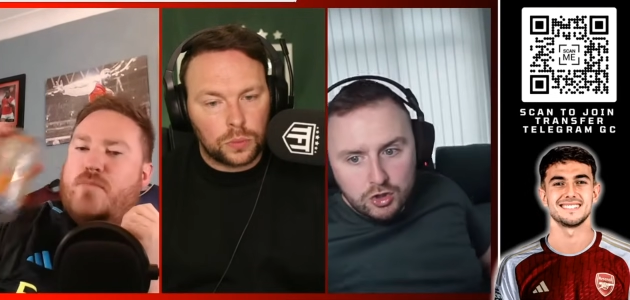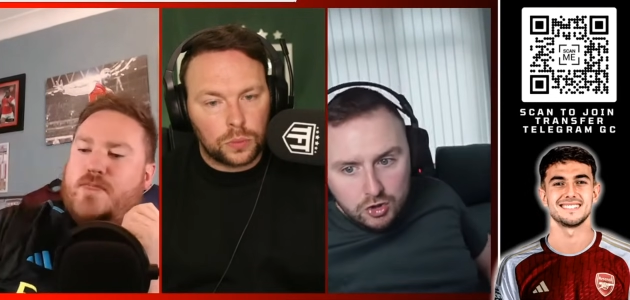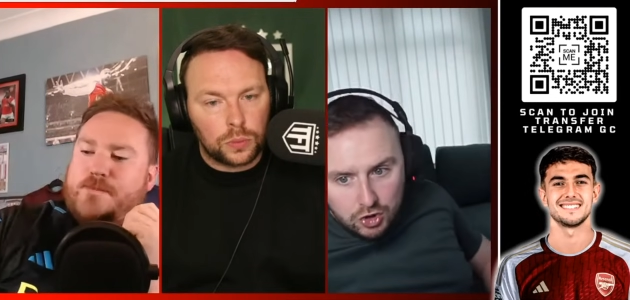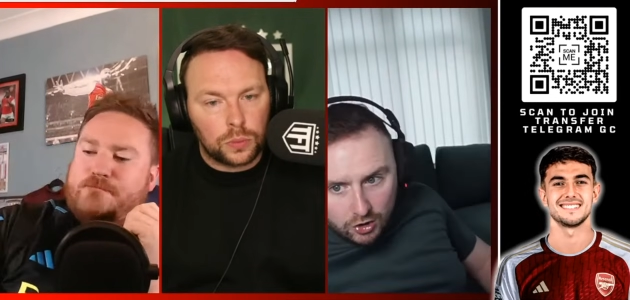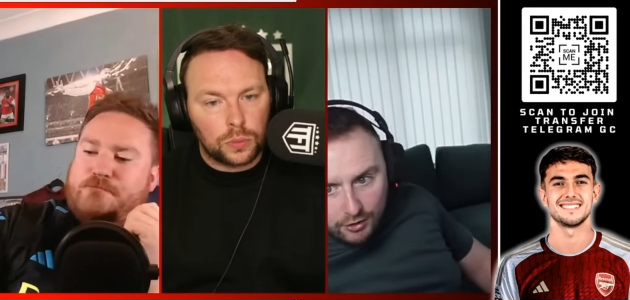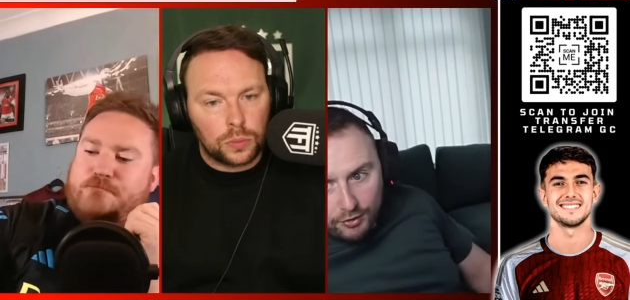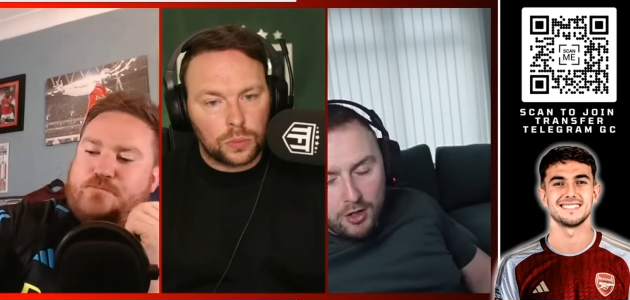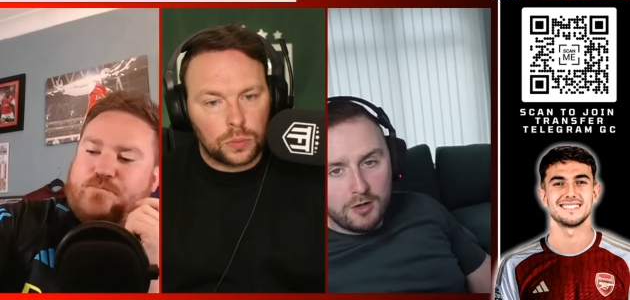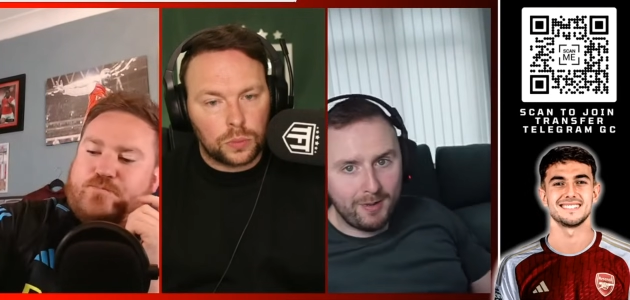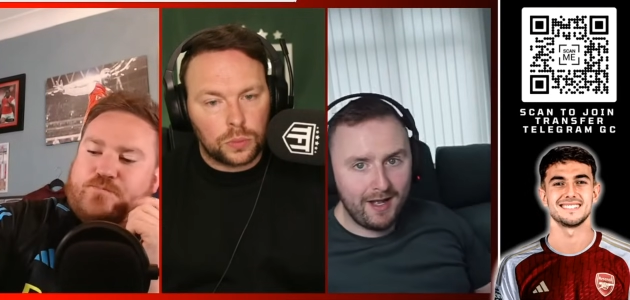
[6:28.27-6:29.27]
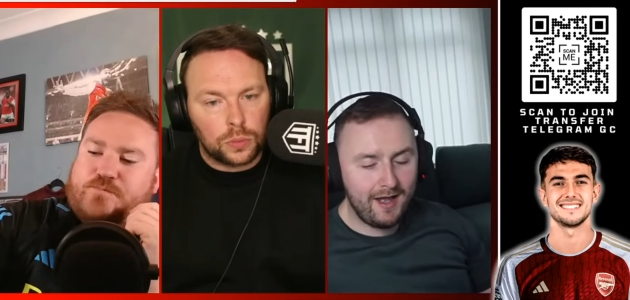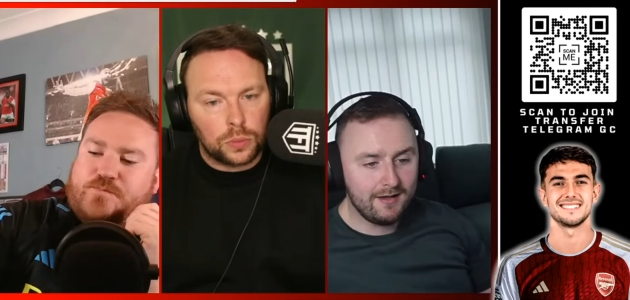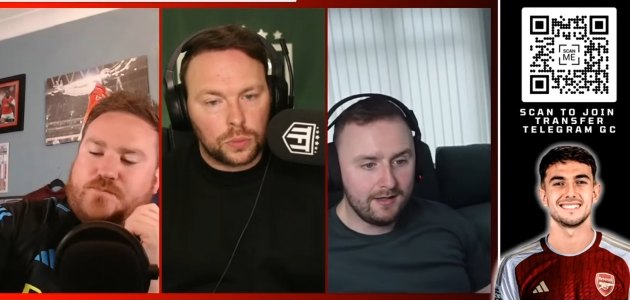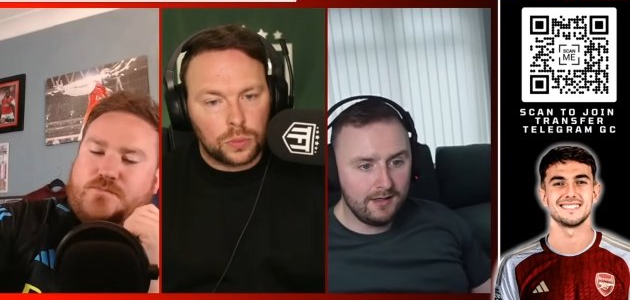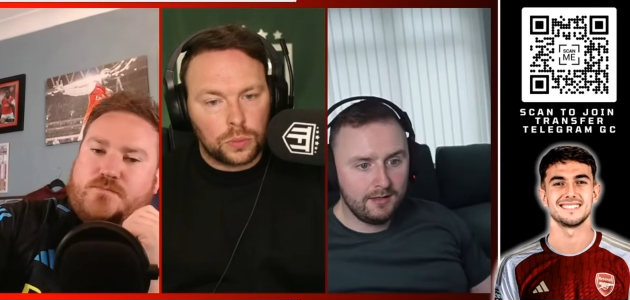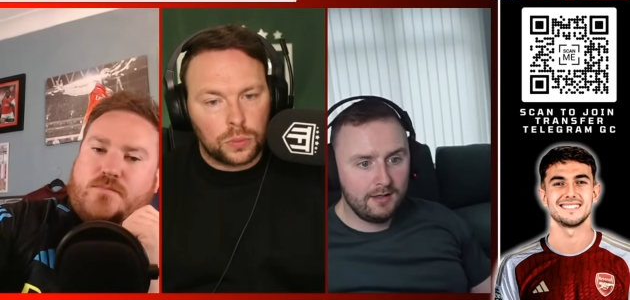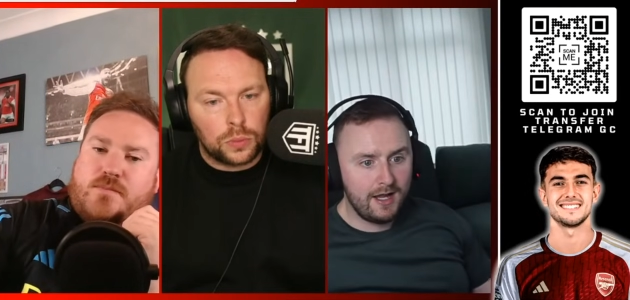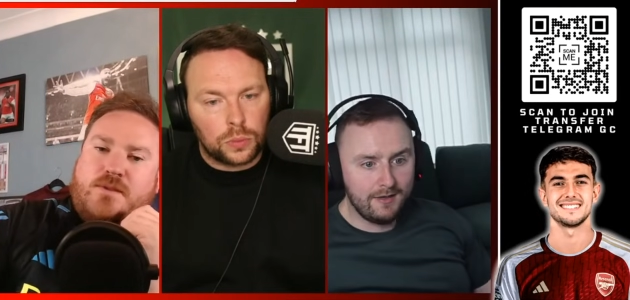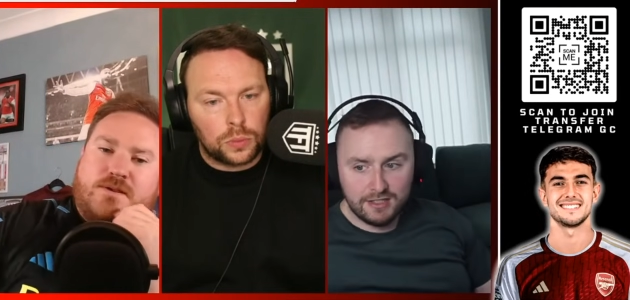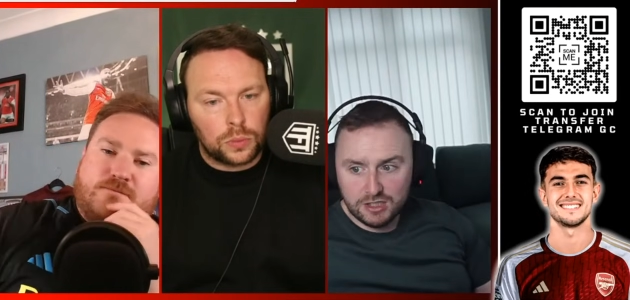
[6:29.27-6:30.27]
Speaker 1: Should a third party,
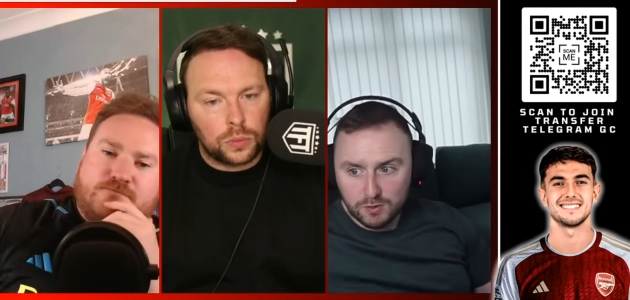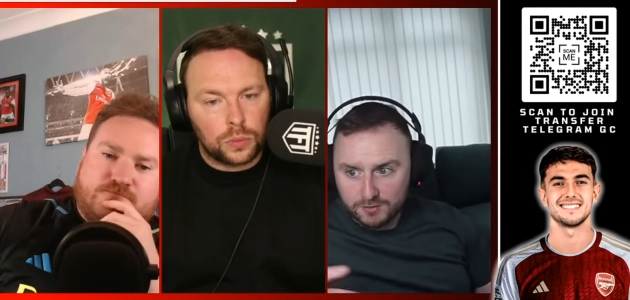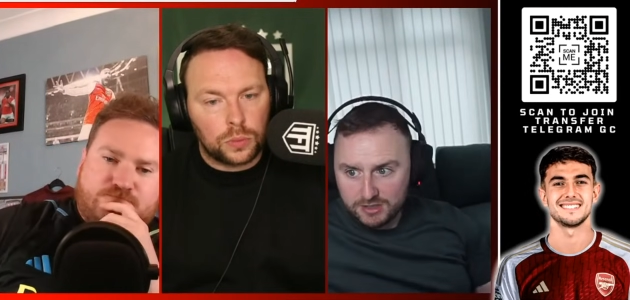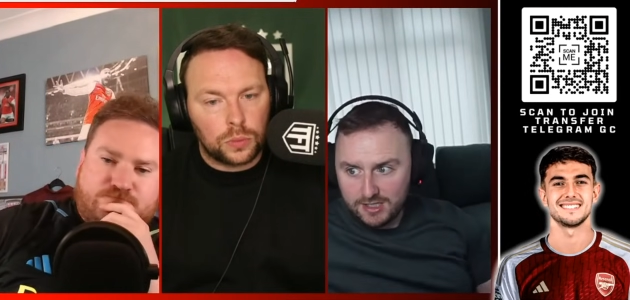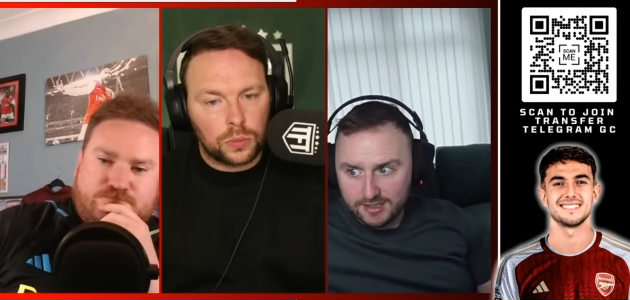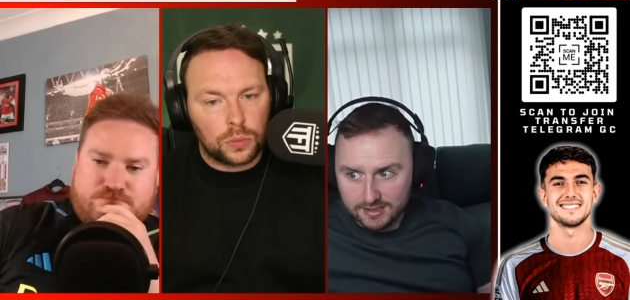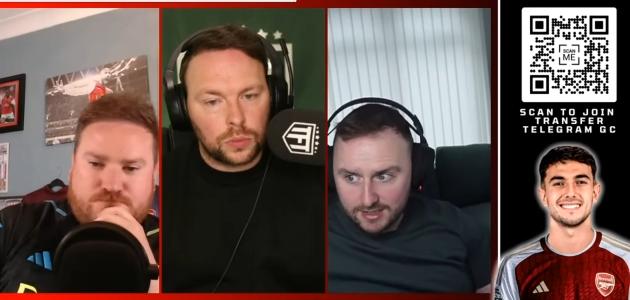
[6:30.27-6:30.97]
and this is what City is